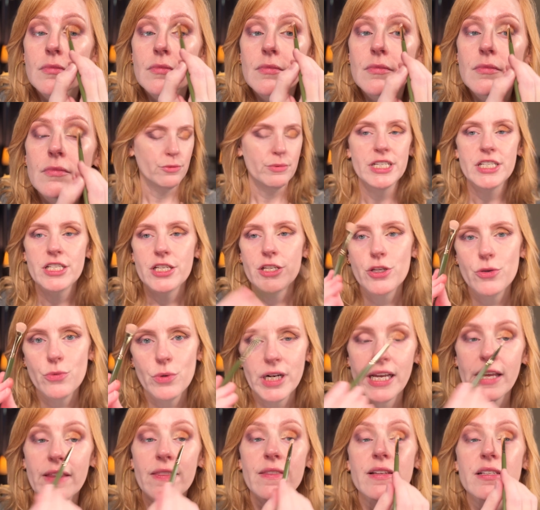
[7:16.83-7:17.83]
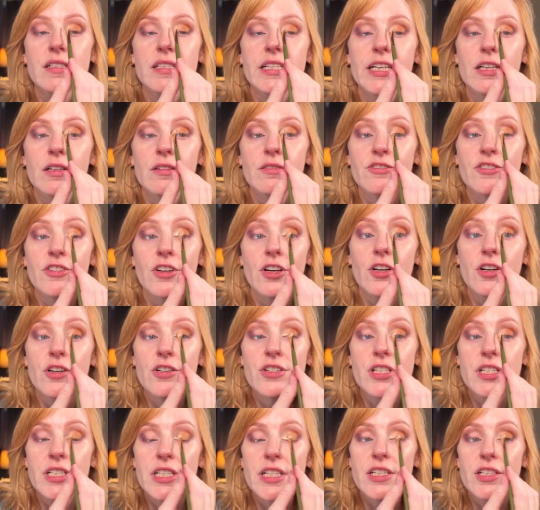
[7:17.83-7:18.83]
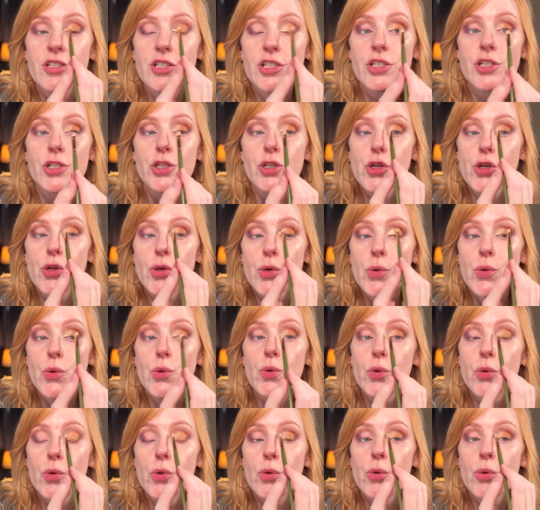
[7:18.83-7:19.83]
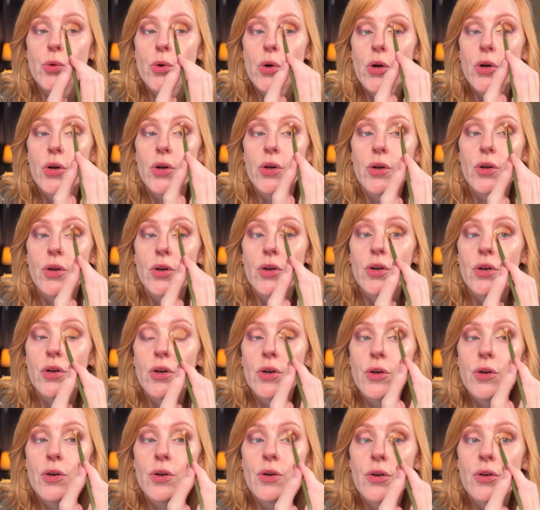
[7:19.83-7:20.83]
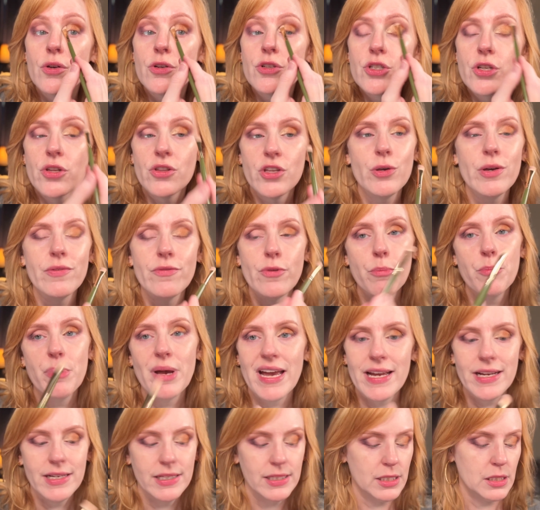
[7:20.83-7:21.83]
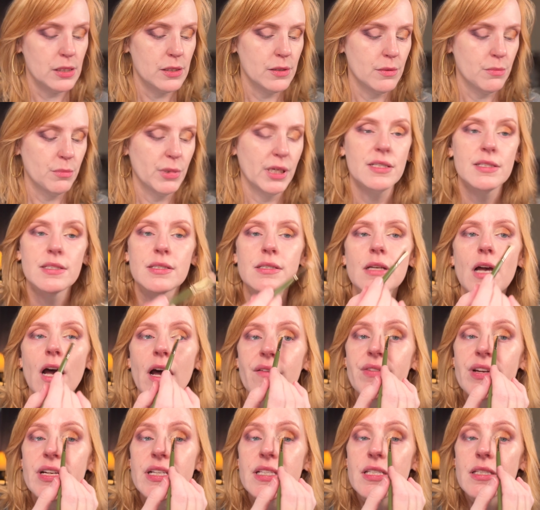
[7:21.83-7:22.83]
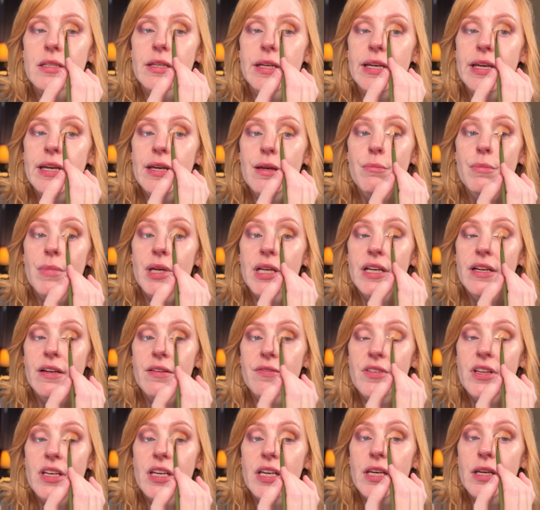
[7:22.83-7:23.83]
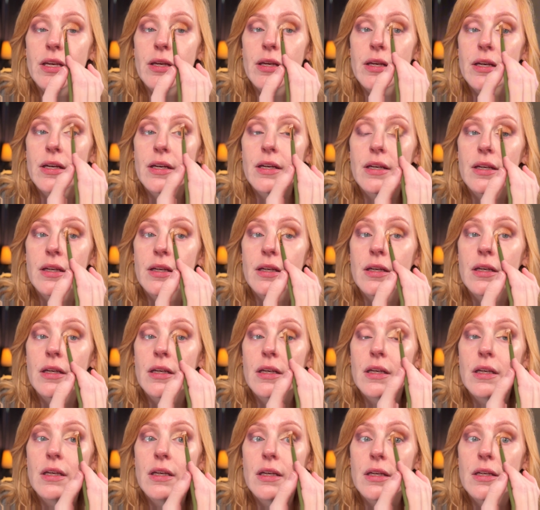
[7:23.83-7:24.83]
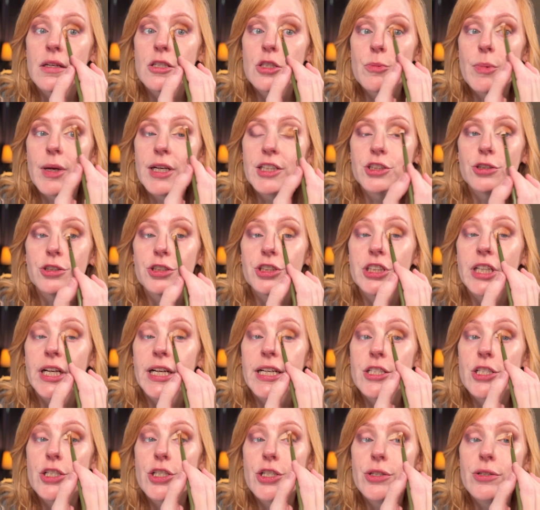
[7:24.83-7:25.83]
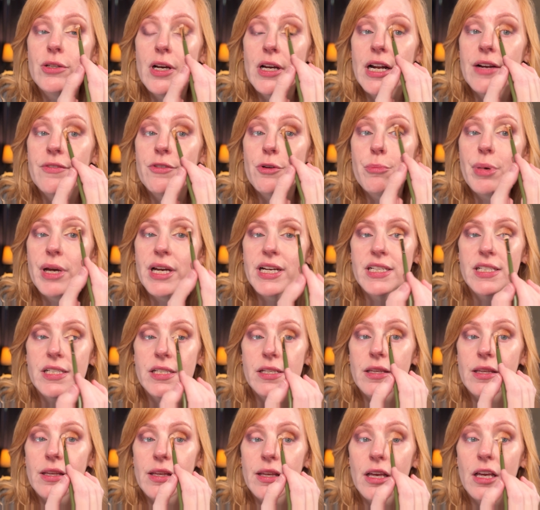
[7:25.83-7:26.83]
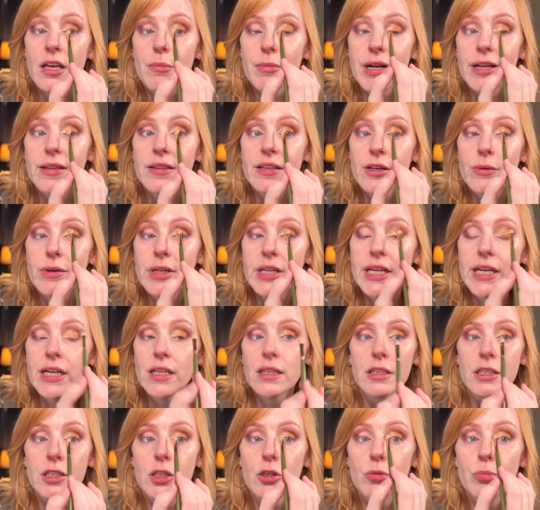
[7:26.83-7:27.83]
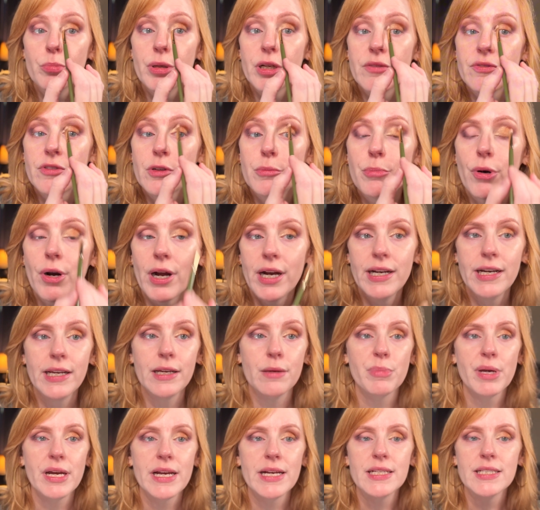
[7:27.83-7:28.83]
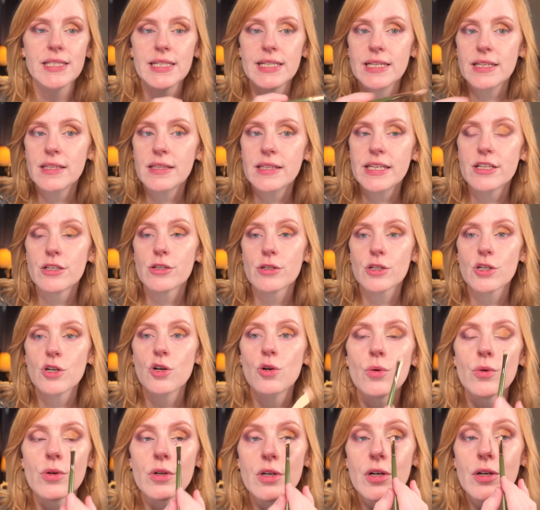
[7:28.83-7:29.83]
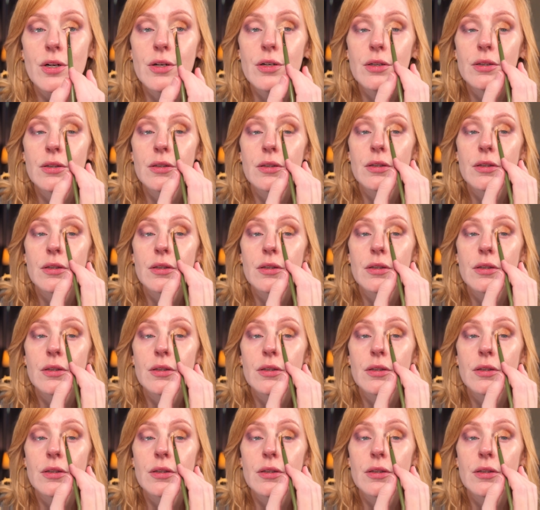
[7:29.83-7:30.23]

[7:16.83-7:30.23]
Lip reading: The reason you want to get this down first is so that you have a base, because obviously many of the special shades do not have a base to them, and I think we need a little bit of a brightening base in the inner corner.